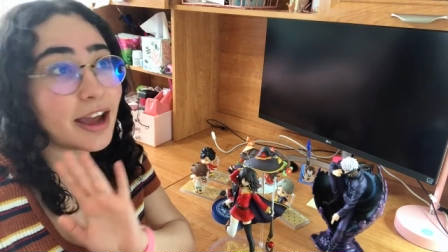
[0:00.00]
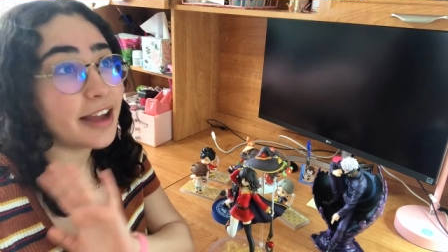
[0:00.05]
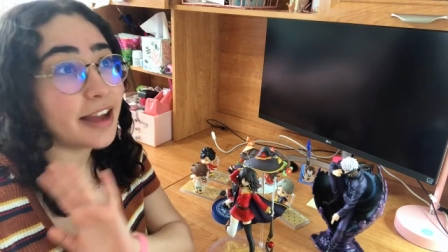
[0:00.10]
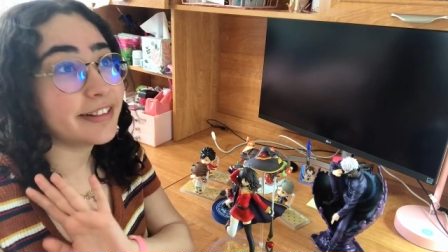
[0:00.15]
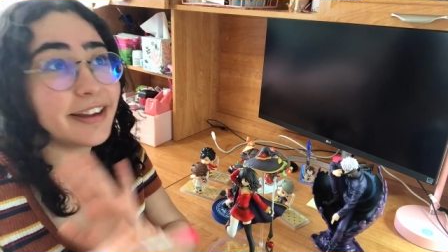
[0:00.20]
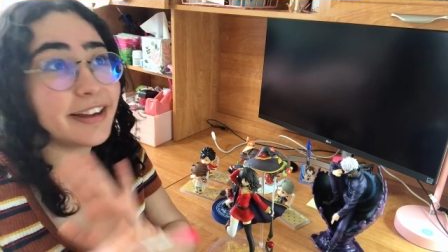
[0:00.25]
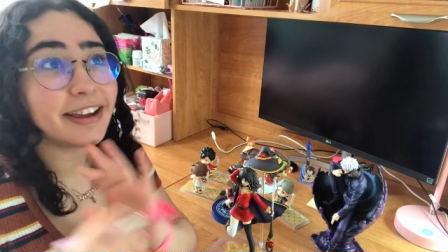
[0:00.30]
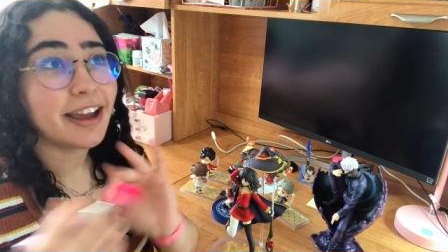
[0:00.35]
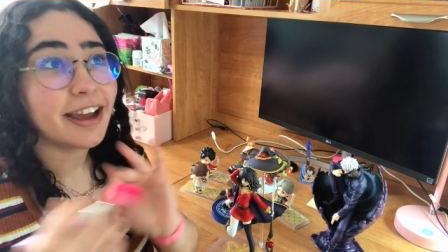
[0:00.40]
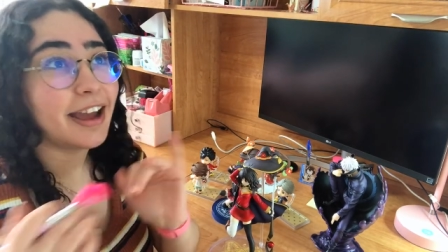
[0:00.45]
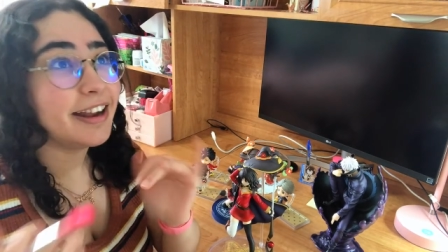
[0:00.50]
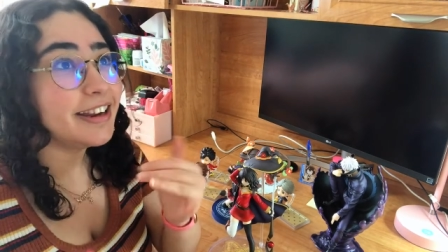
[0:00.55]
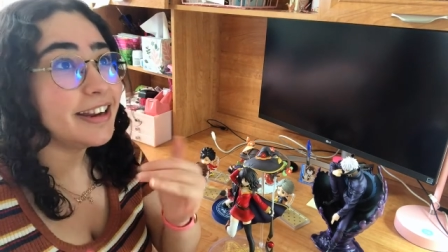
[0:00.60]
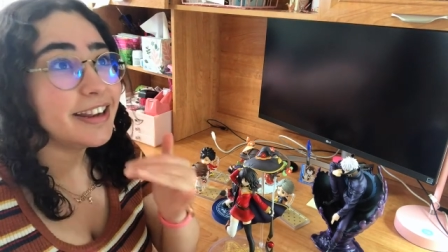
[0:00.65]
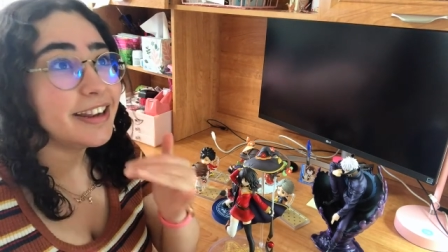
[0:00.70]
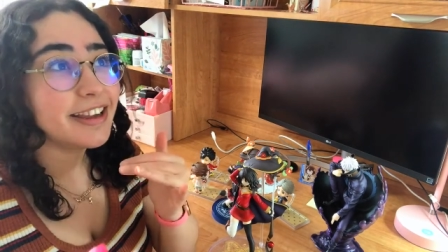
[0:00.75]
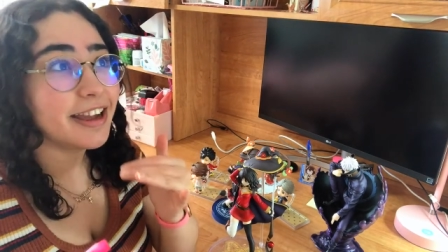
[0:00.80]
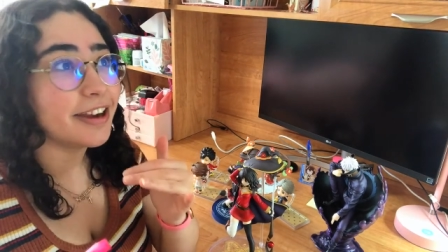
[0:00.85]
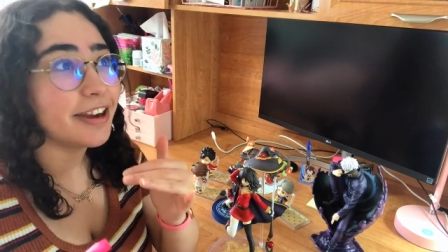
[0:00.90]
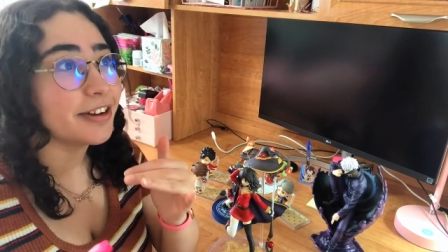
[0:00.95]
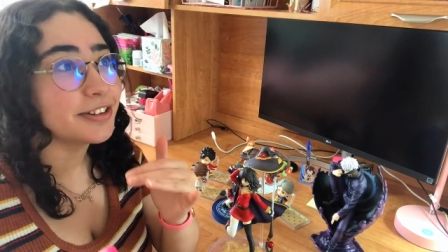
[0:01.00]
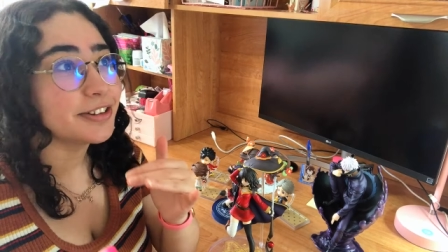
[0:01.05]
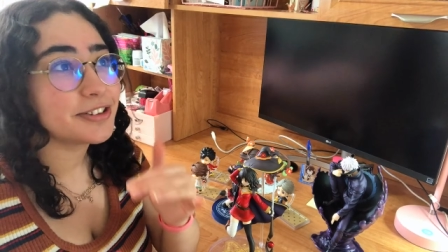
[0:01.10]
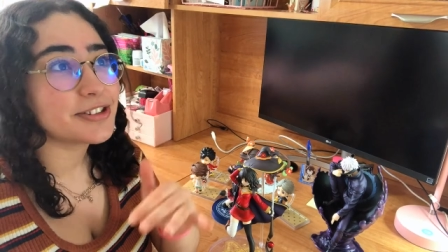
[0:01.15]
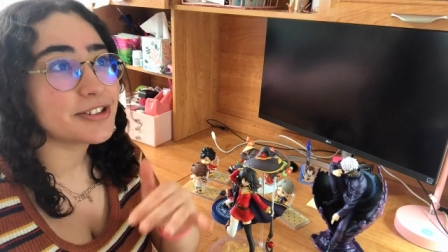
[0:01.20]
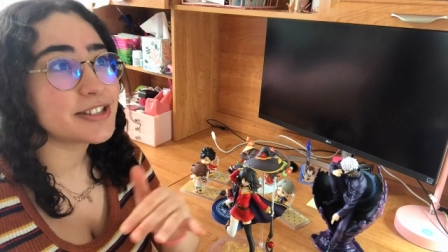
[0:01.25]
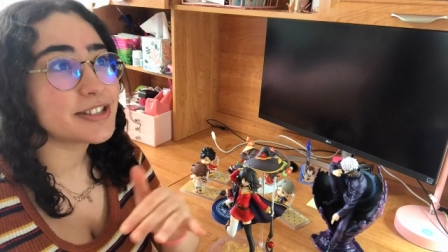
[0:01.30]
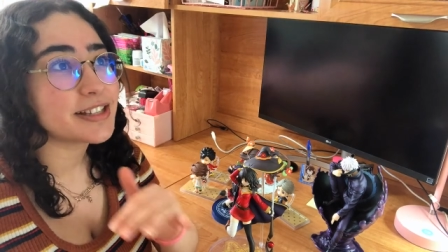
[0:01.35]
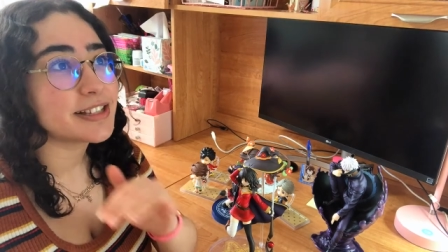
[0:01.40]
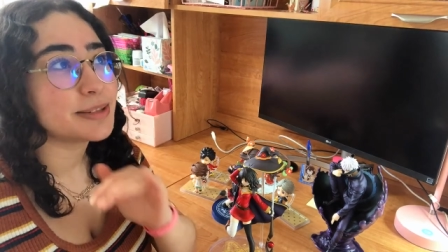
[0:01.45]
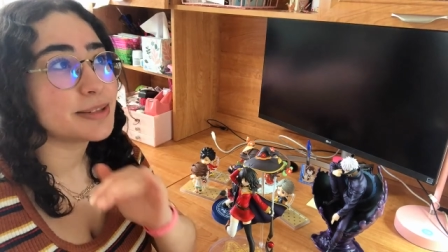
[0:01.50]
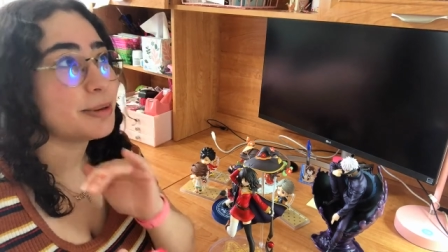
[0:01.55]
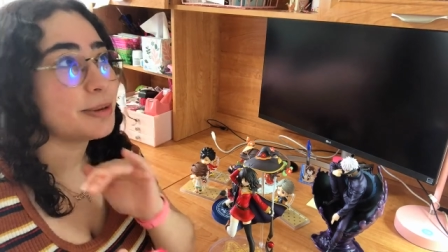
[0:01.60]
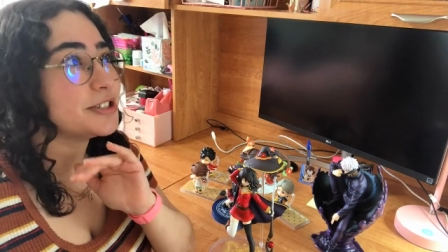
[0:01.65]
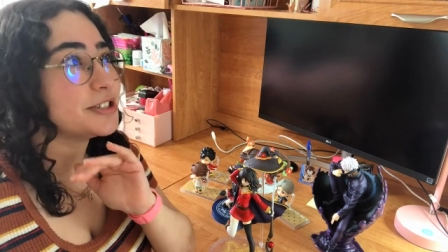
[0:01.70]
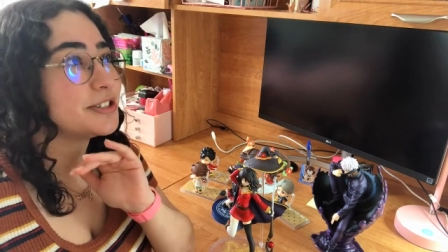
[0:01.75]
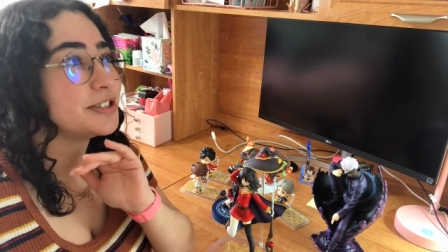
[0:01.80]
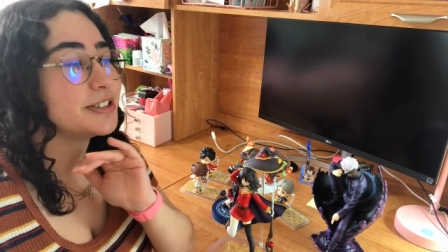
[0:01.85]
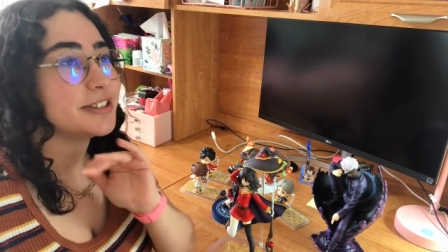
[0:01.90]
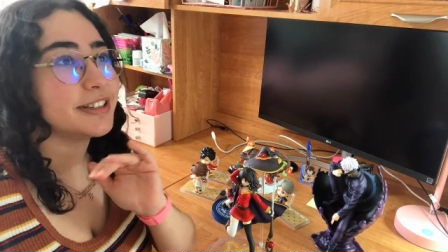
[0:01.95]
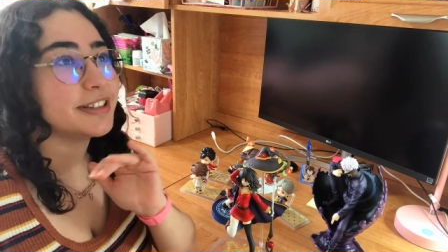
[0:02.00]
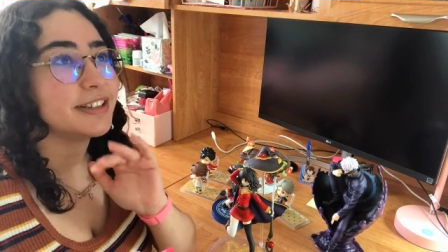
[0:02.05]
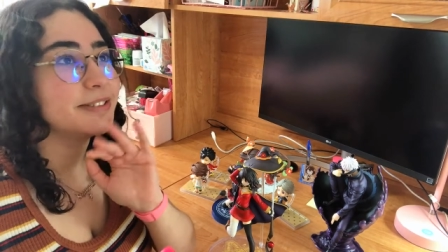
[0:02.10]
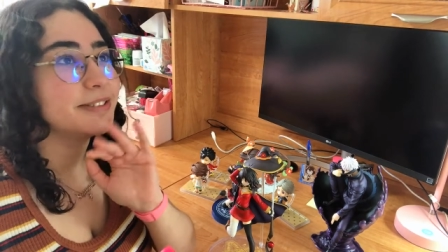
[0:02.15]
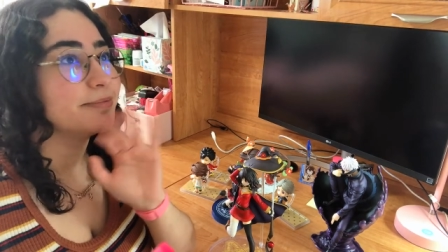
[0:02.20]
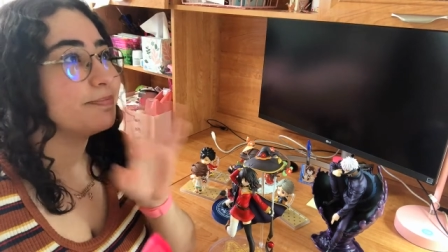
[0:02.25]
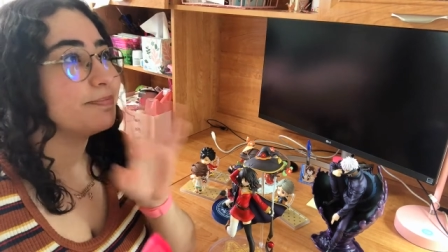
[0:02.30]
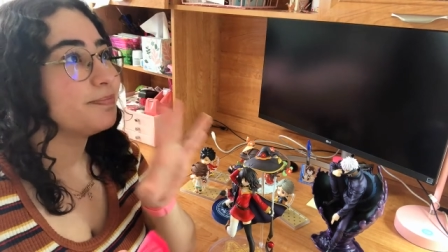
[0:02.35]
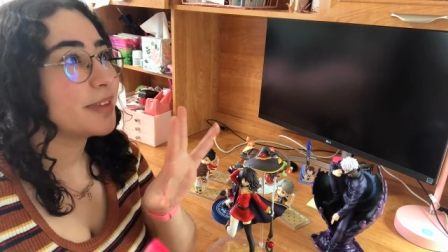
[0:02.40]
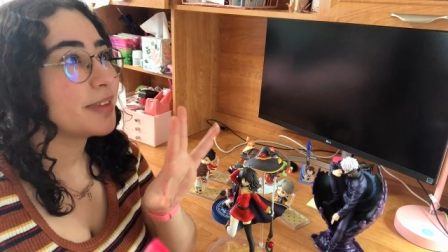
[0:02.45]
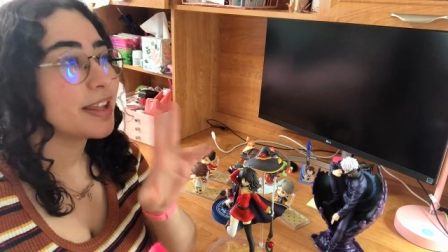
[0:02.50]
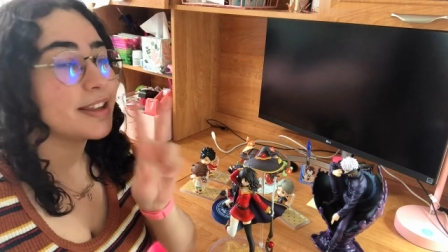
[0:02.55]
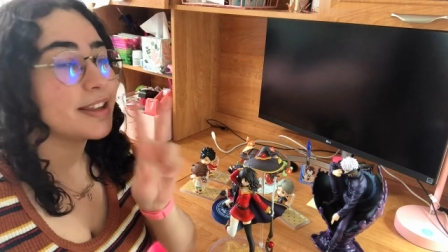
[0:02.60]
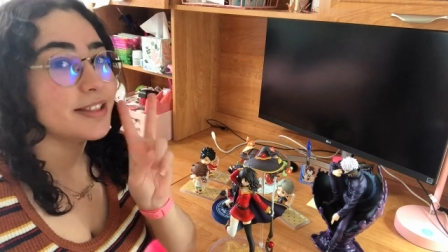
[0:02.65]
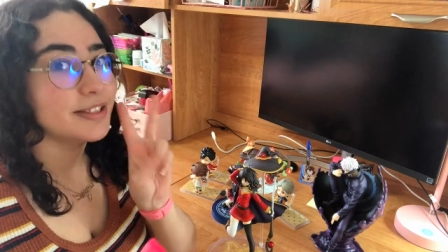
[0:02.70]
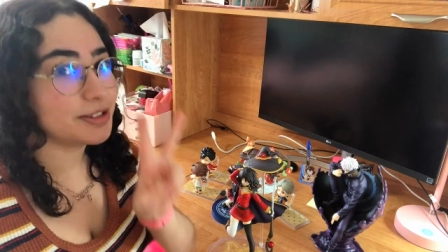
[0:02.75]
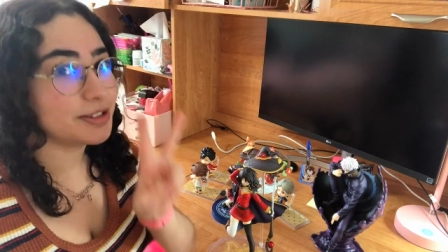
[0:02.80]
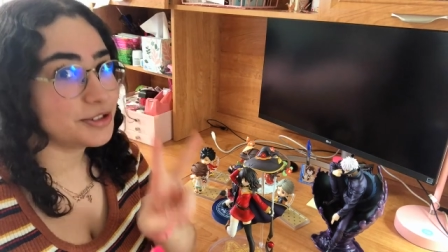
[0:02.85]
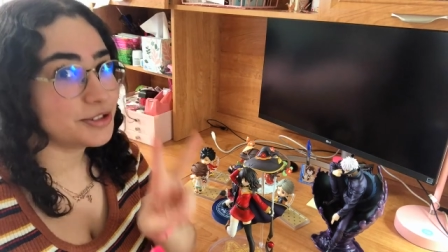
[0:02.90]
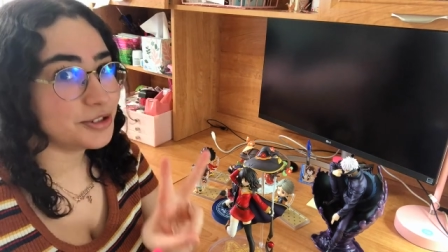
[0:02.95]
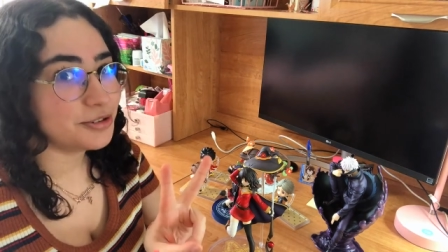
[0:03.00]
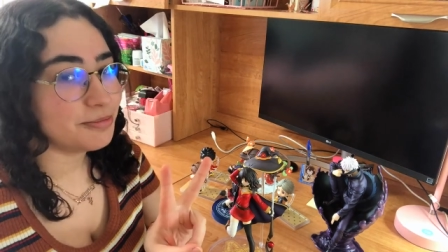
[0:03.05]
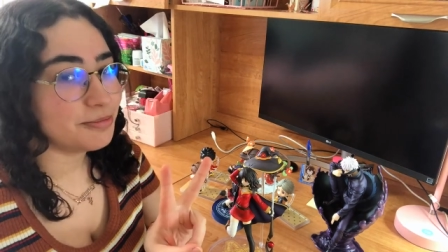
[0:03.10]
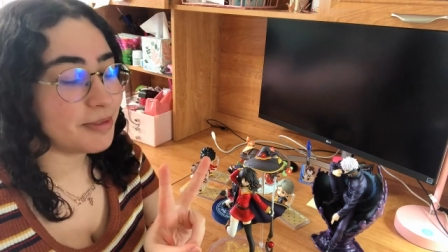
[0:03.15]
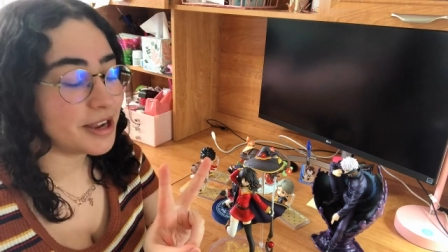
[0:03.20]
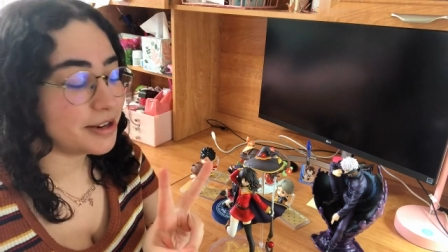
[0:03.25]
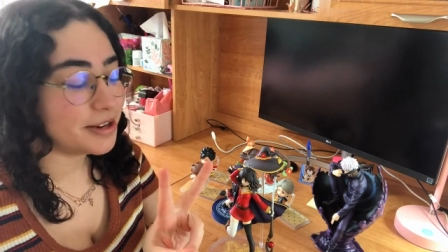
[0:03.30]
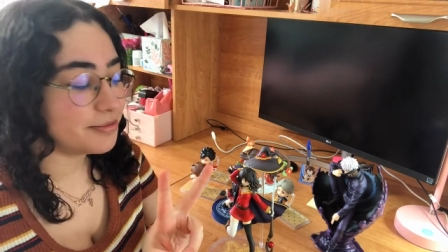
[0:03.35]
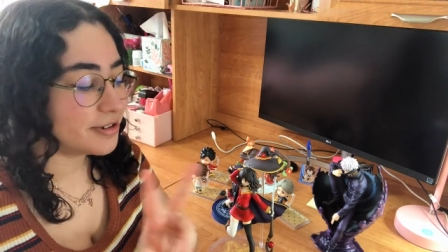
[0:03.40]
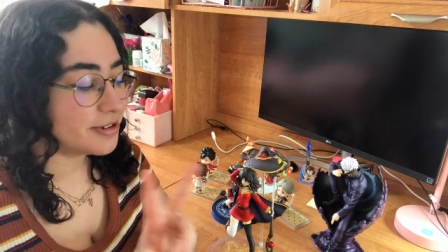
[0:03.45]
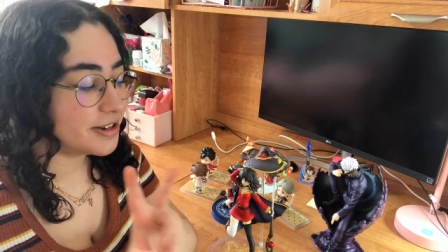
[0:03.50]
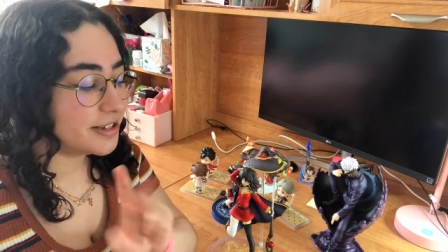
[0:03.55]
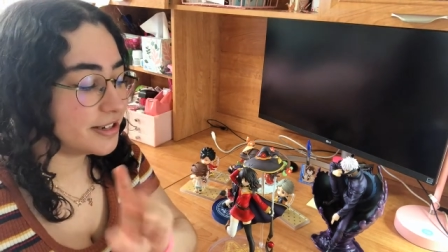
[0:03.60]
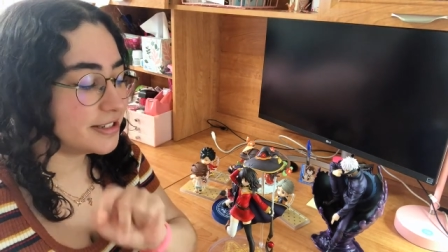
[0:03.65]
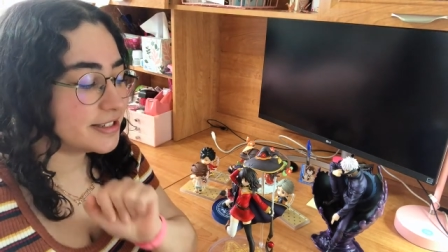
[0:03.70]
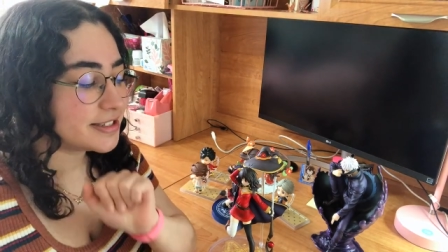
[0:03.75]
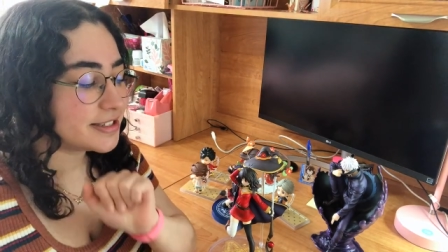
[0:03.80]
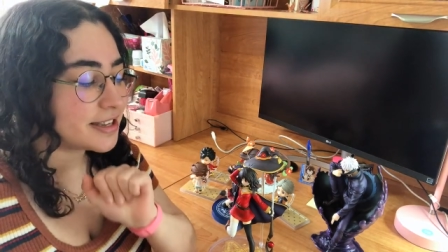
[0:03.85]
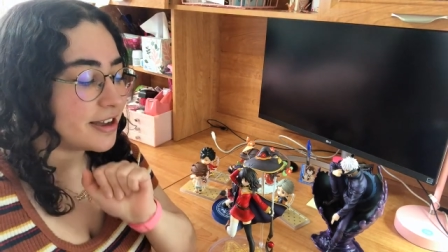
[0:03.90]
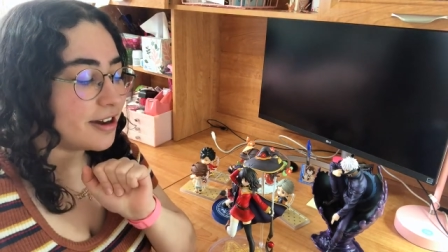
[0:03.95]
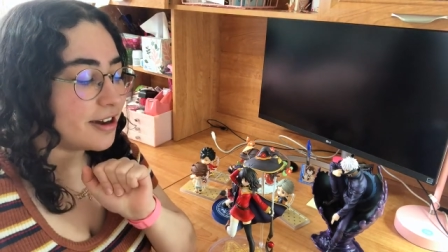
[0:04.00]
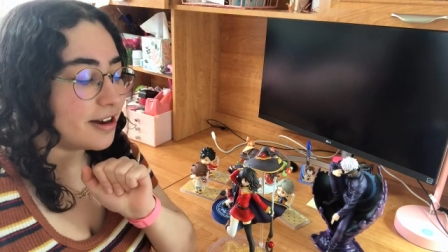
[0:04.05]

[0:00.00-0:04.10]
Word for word: like, any characters, especially the two main ones,